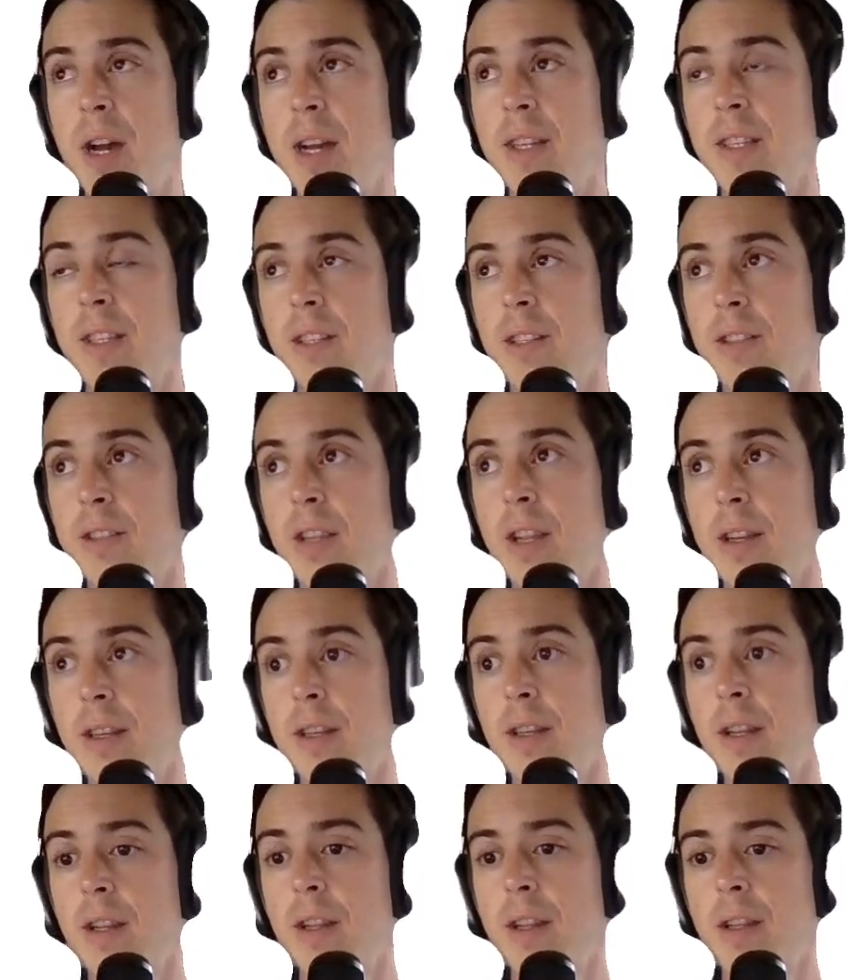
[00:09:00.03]

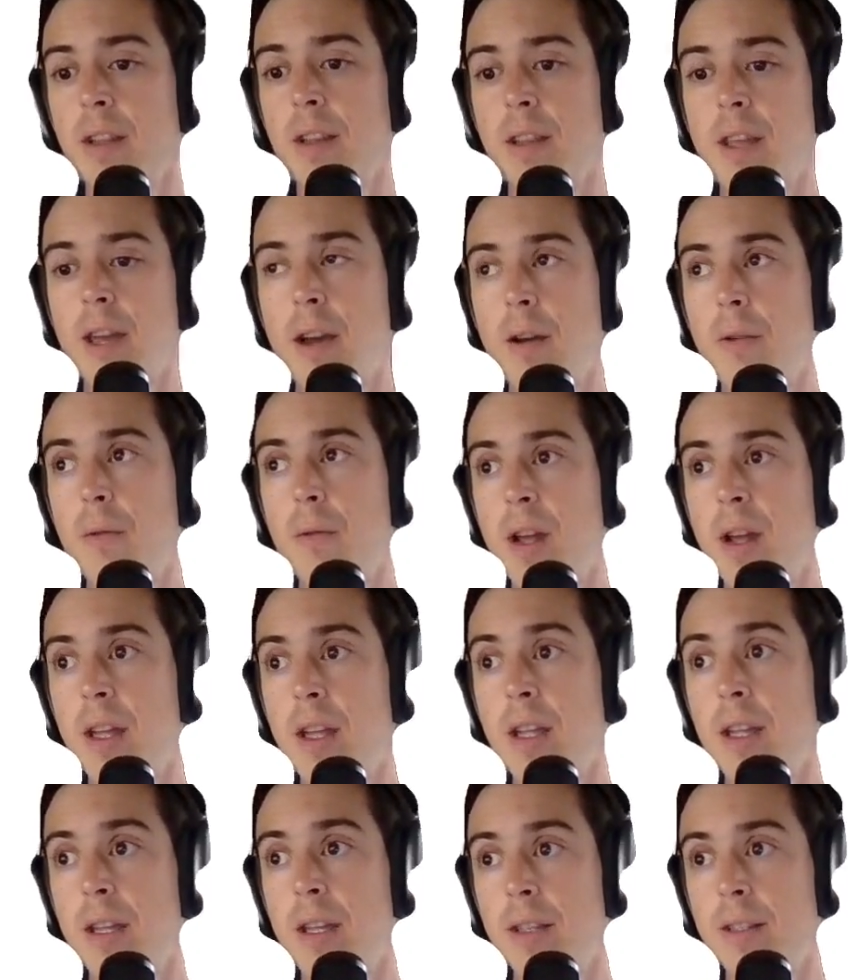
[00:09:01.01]
descending. That
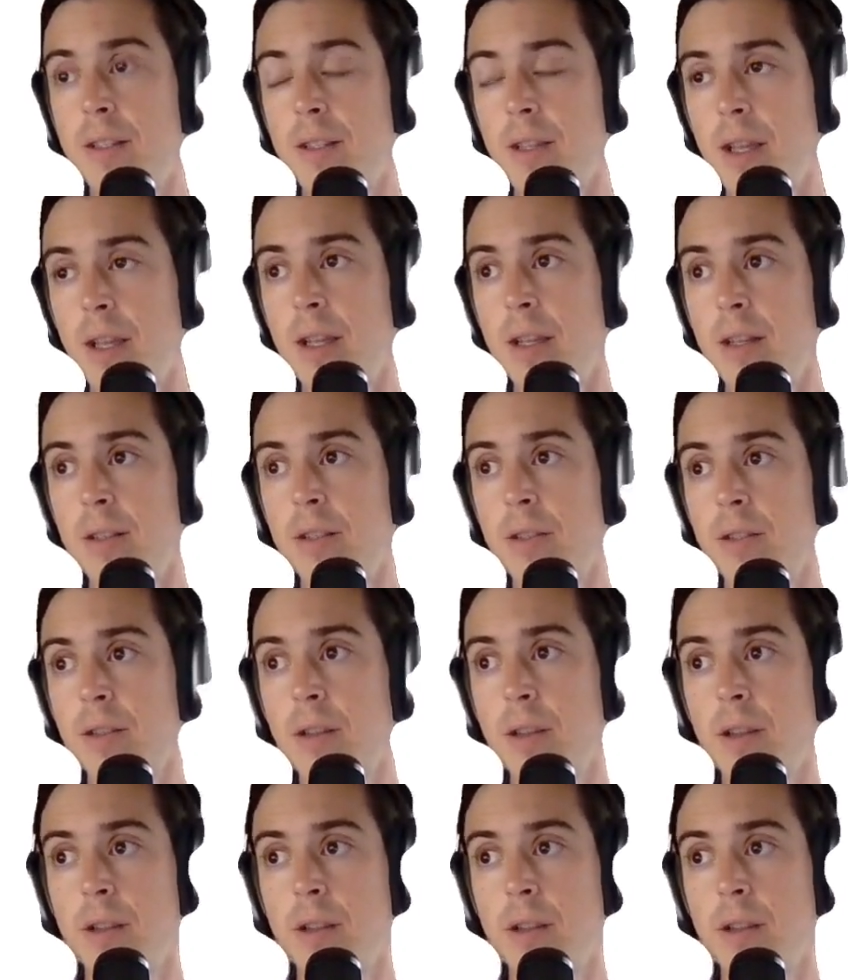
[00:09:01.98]
way it takes